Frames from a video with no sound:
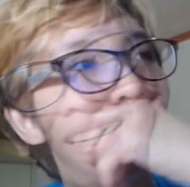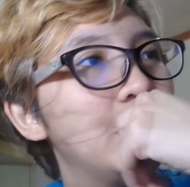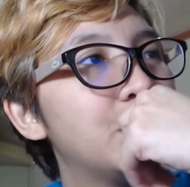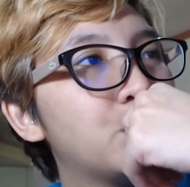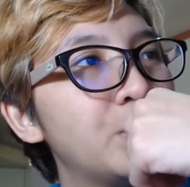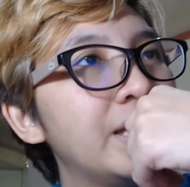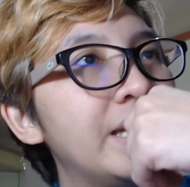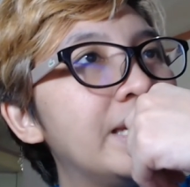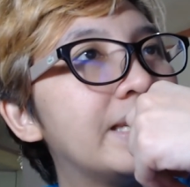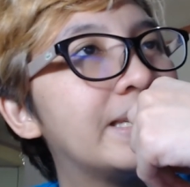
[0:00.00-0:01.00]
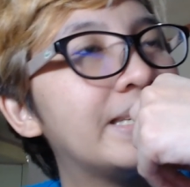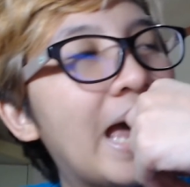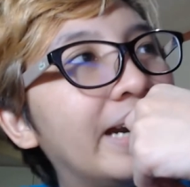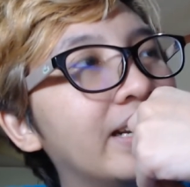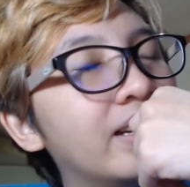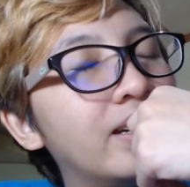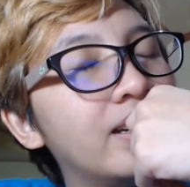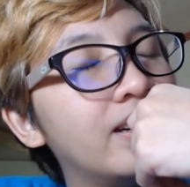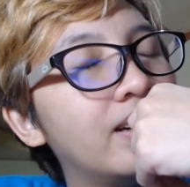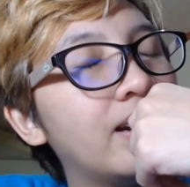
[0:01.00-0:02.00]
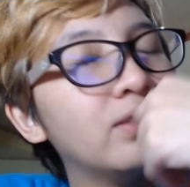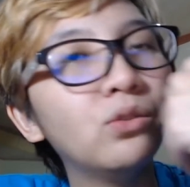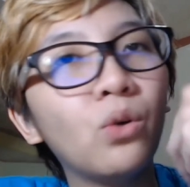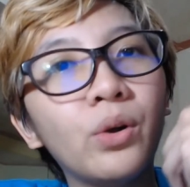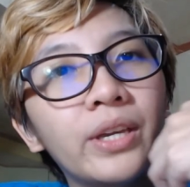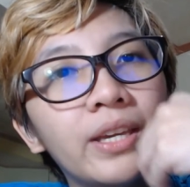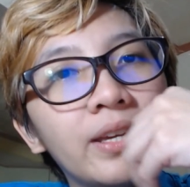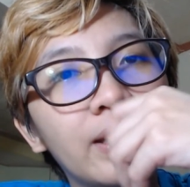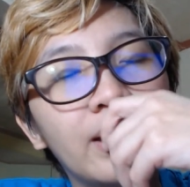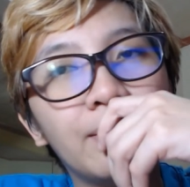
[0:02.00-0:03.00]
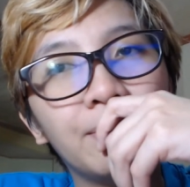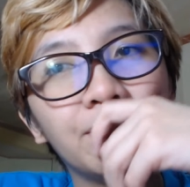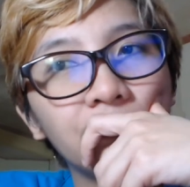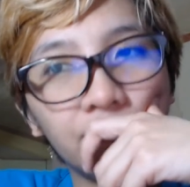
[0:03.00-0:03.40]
It's really sad and annoying um,